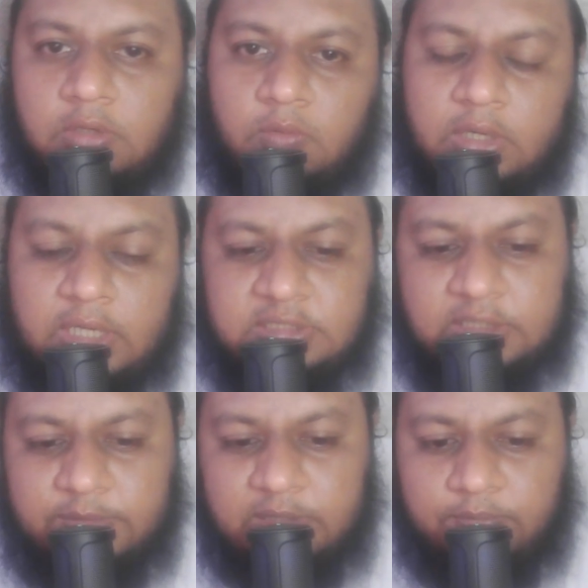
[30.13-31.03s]
What does
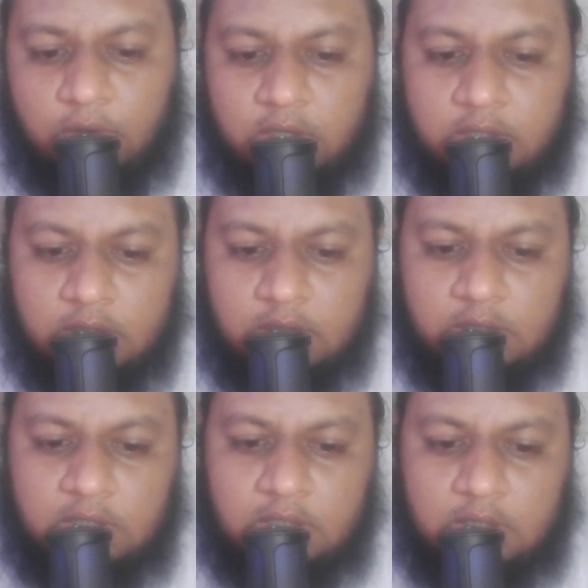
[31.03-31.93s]
it mean, pod?
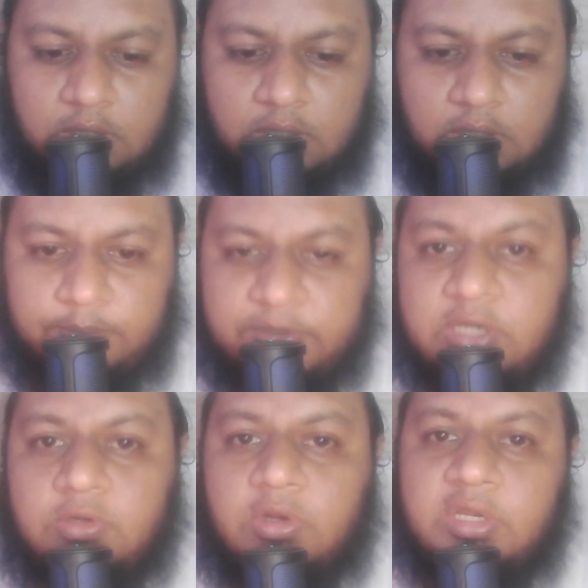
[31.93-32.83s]

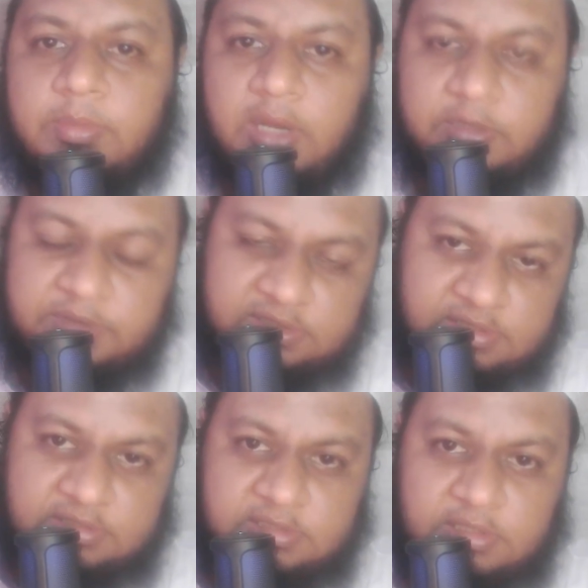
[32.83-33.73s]
Print on demand
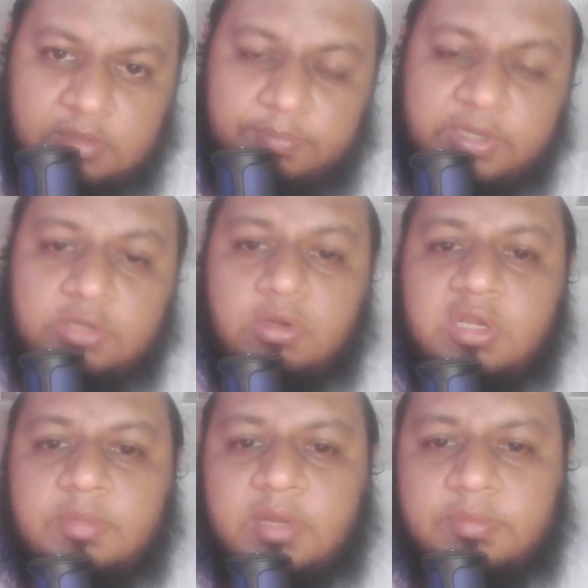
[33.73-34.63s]
business. Print
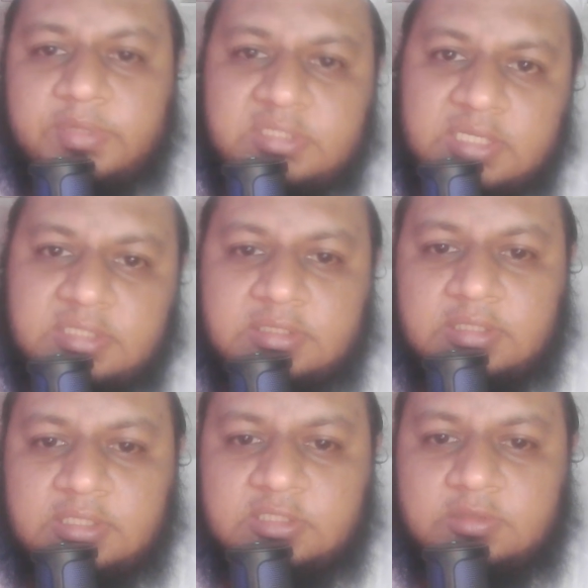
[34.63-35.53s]
on demand business
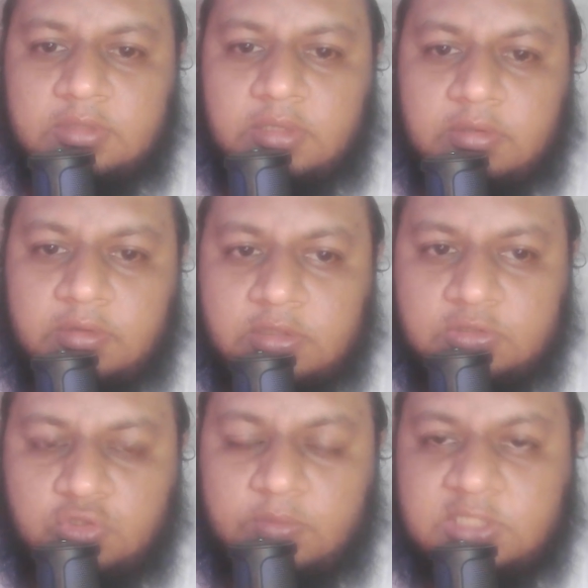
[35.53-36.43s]
is
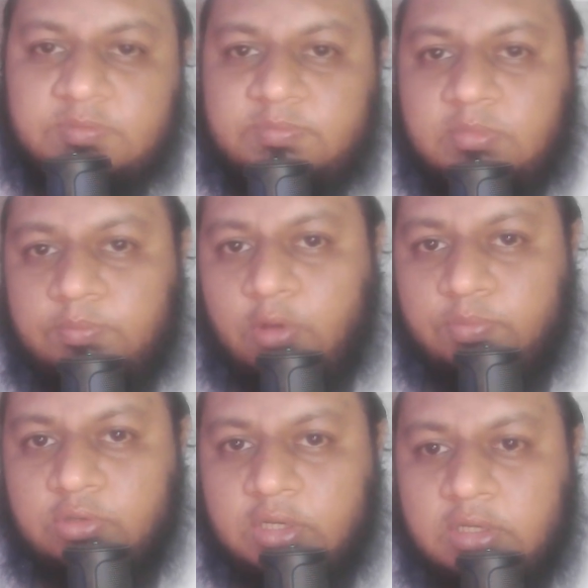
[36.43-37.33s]
so much
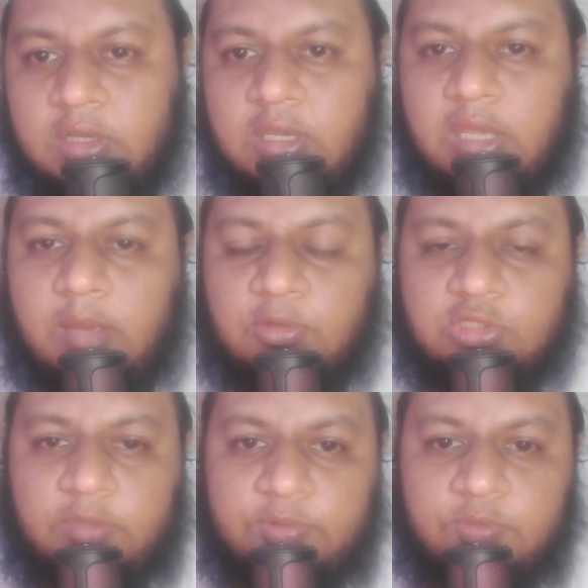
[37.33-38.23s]
popular
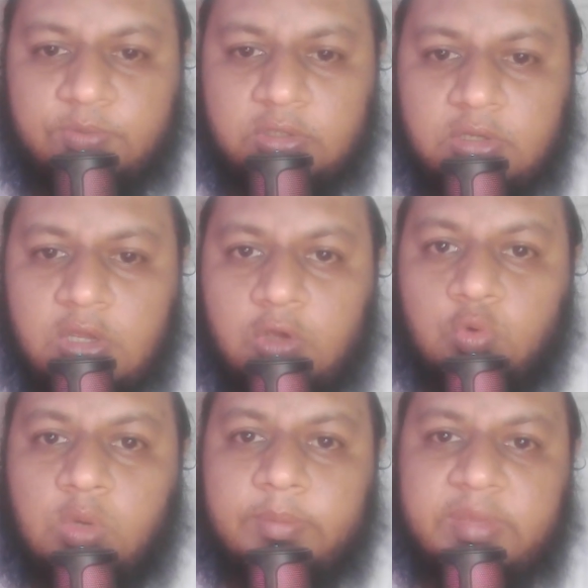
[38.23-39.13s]
among the people
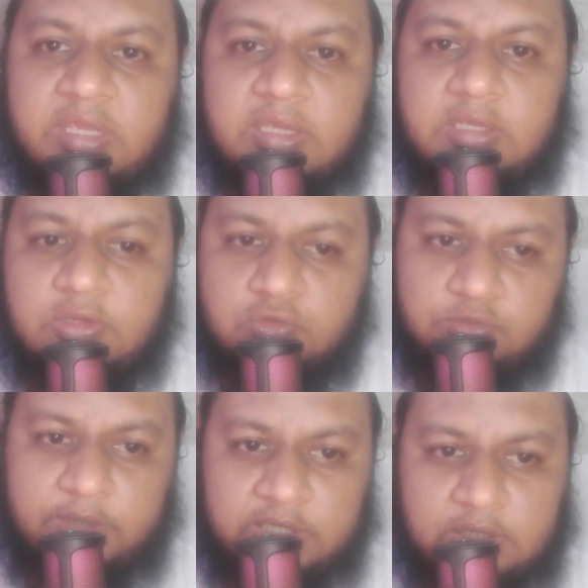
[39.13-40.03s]
who are making
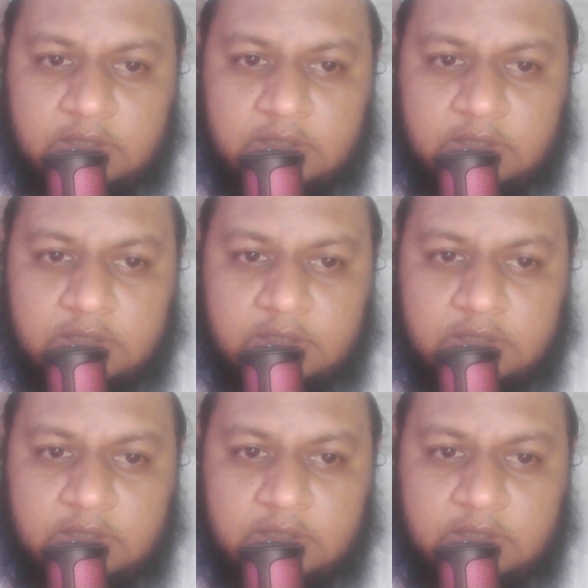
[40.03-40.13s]
huge money.